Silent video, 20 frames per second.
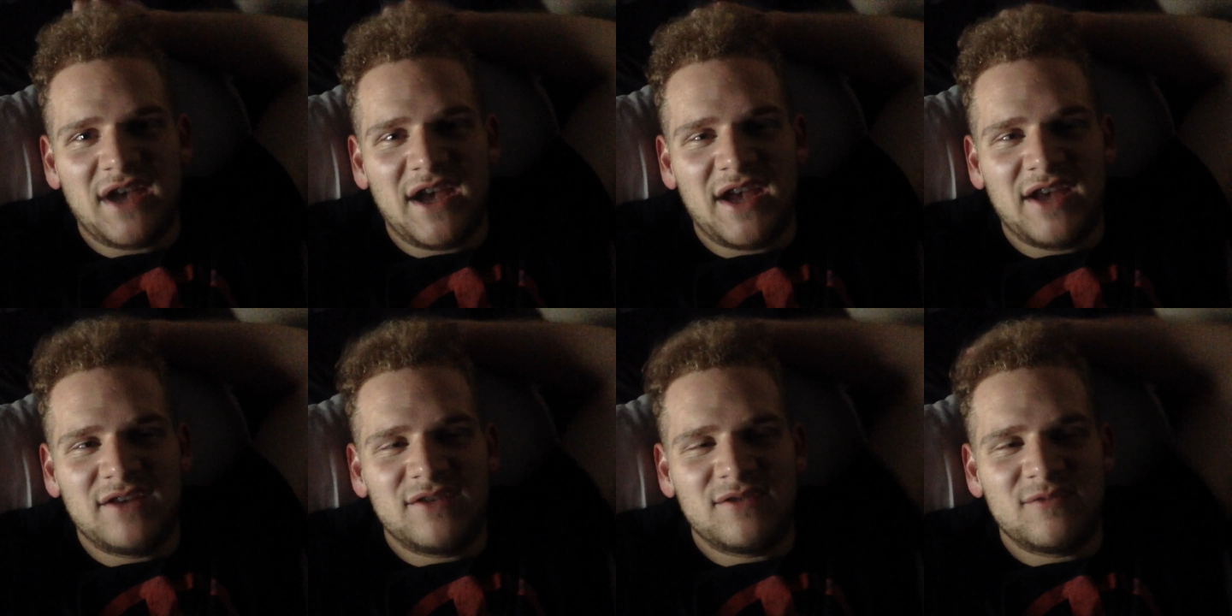
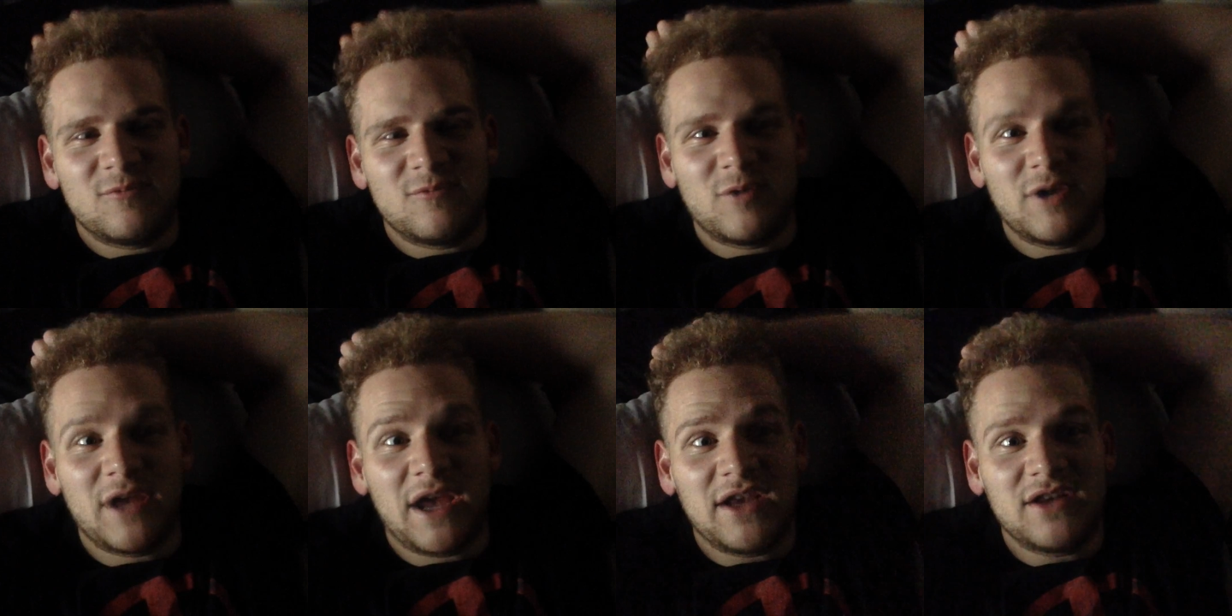I
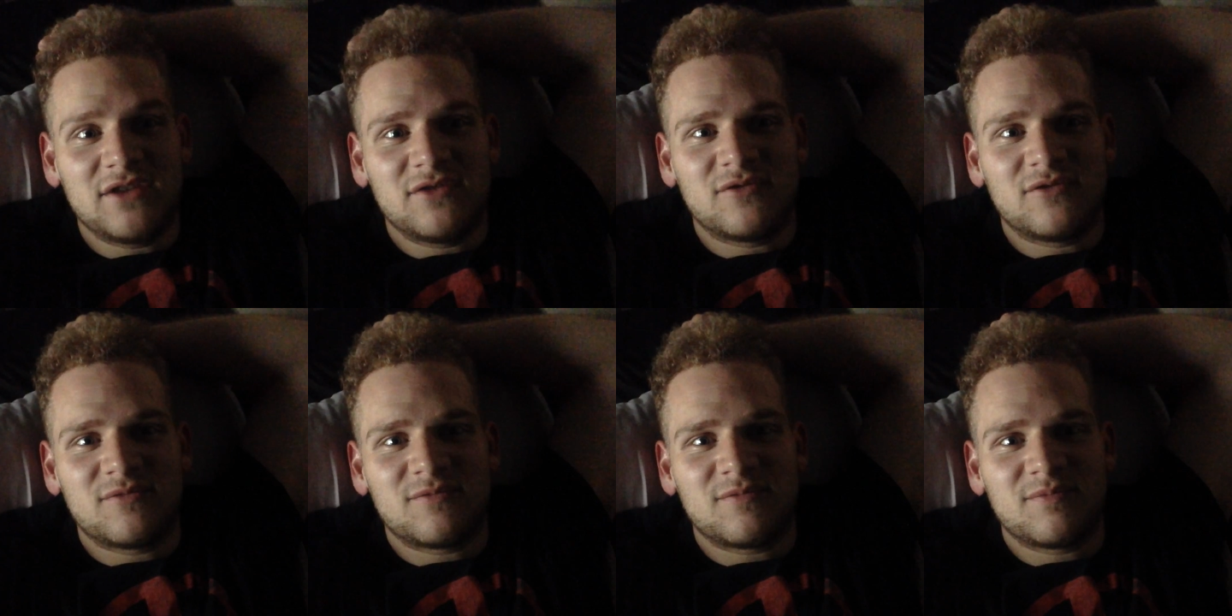when I
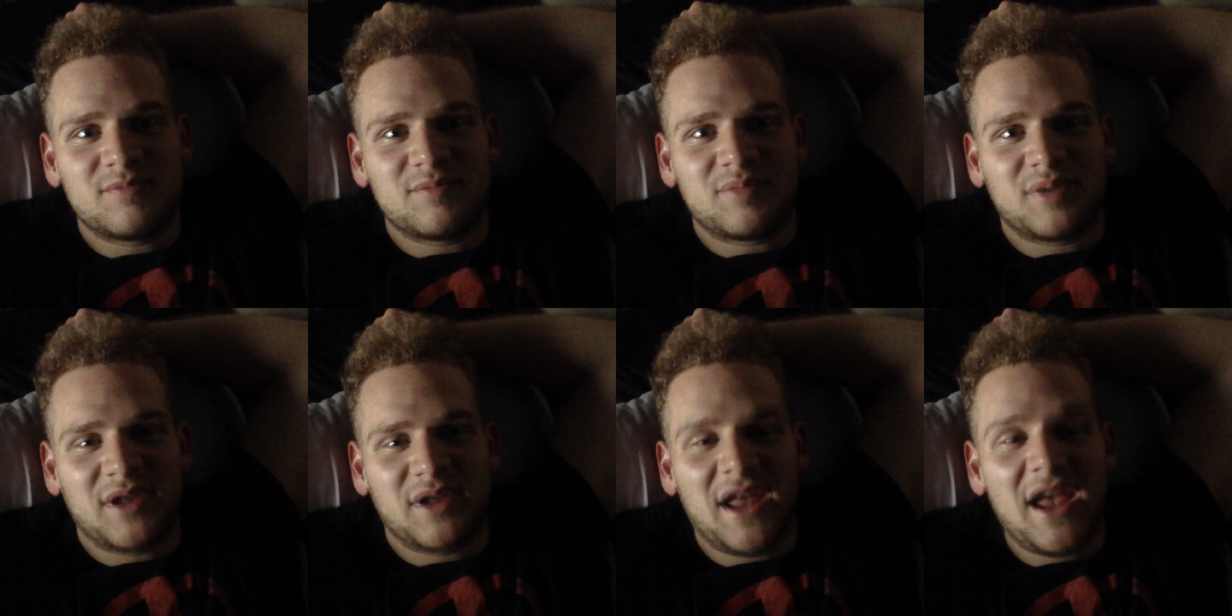
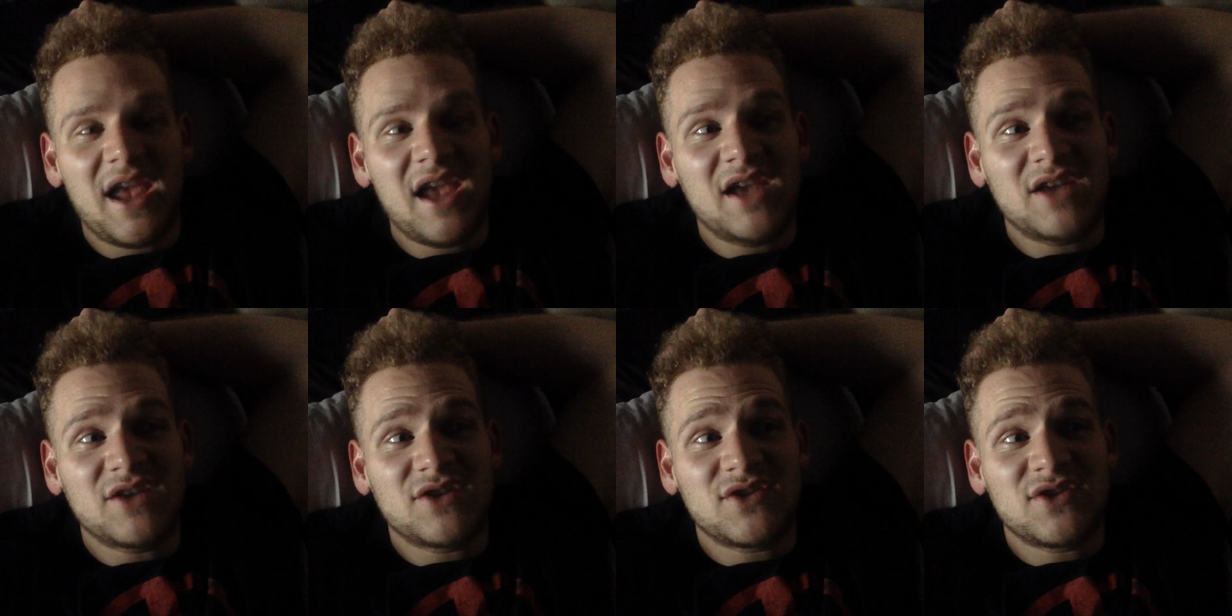play,
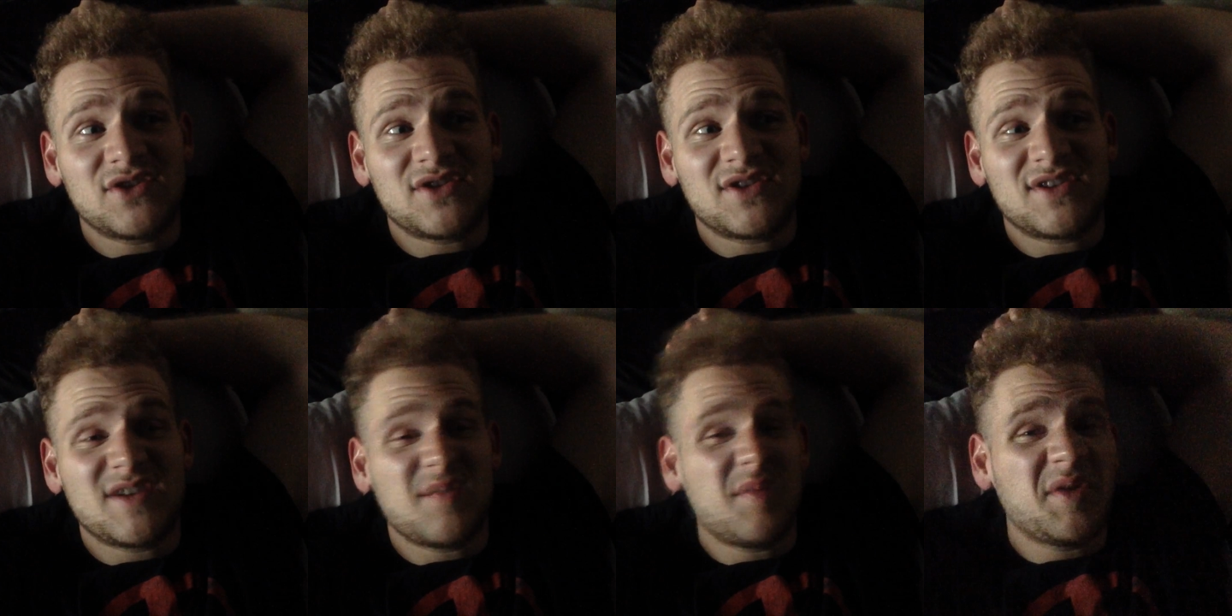it's
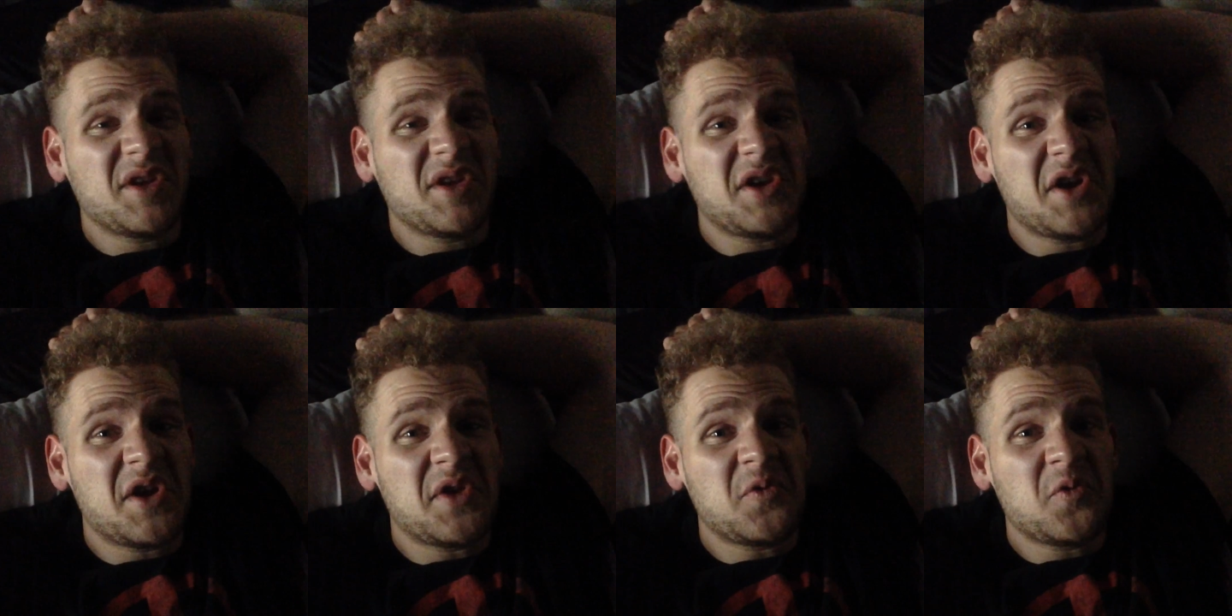
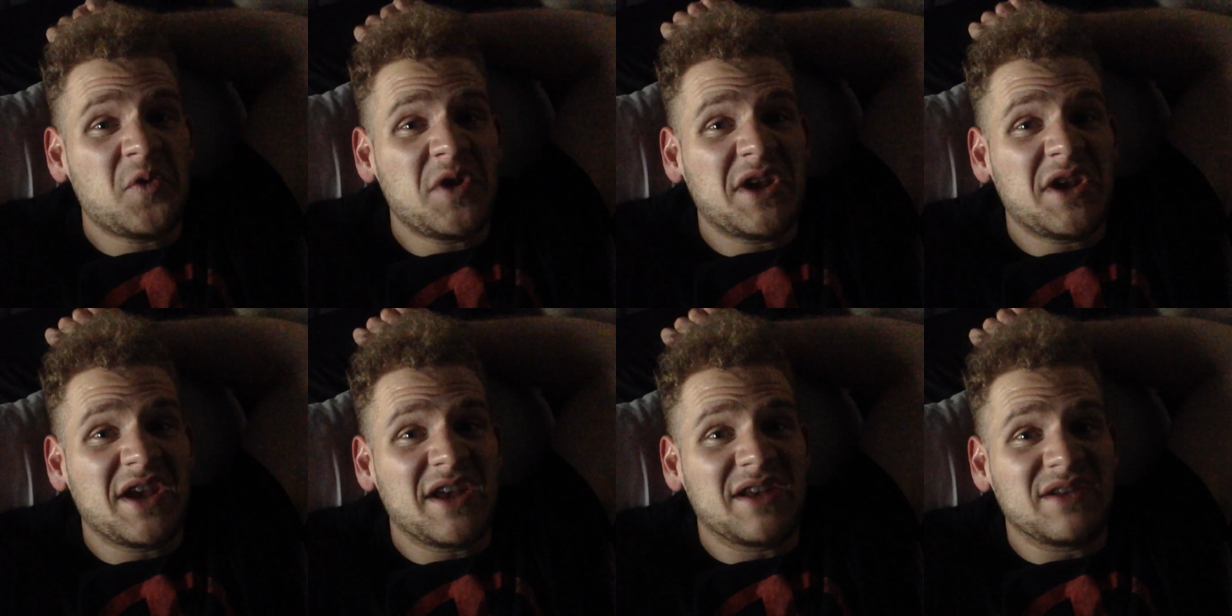typically on the
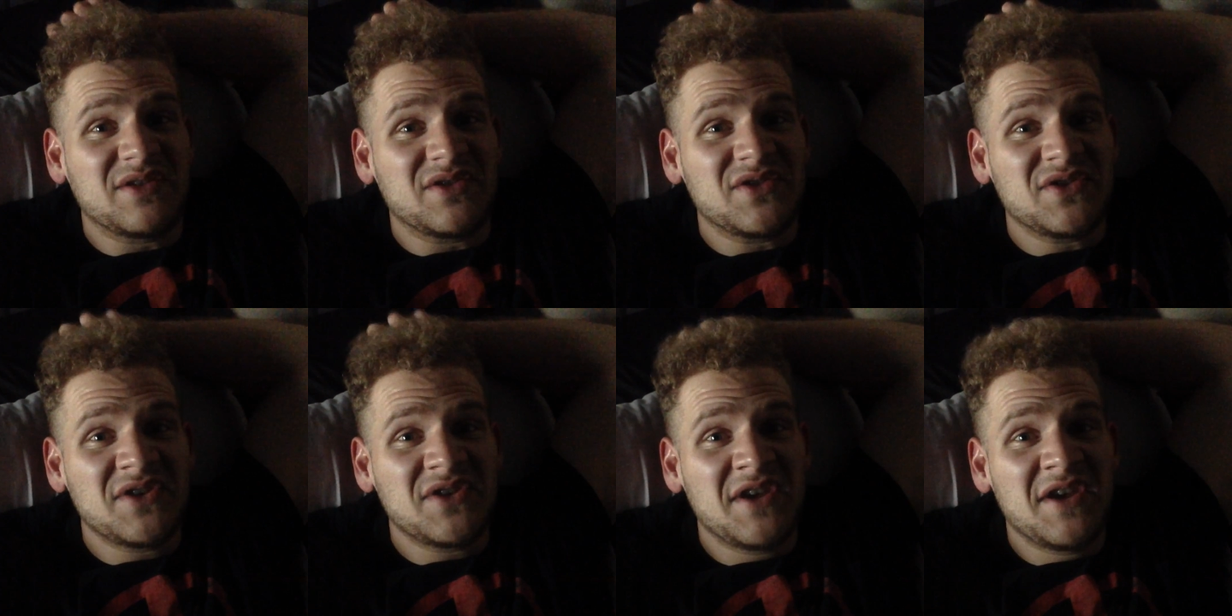
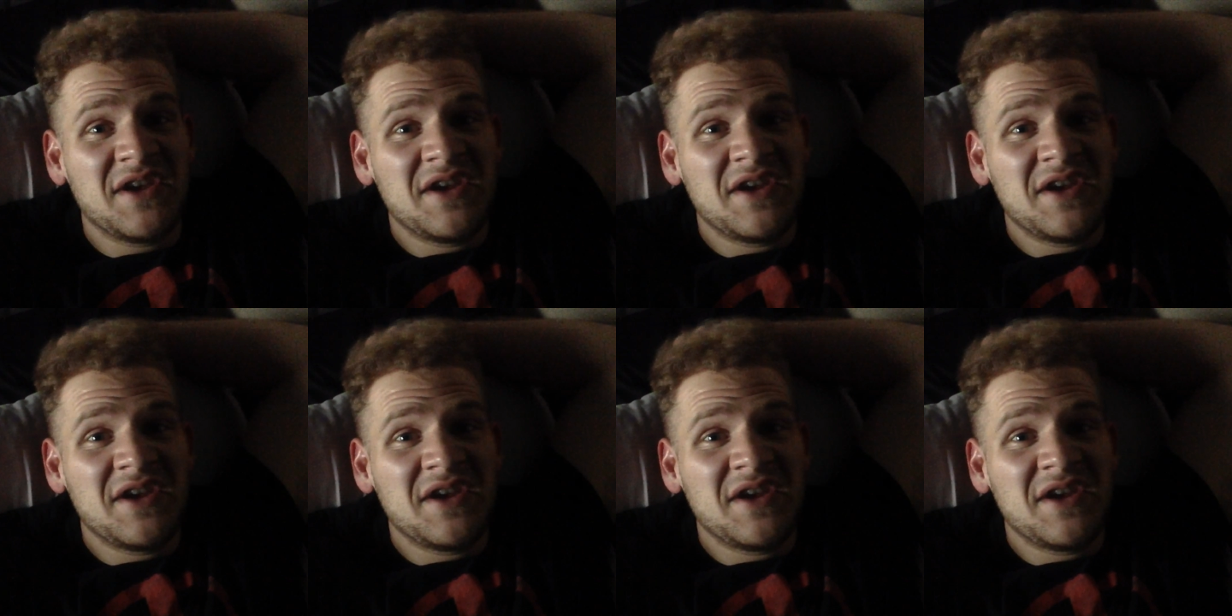weekends,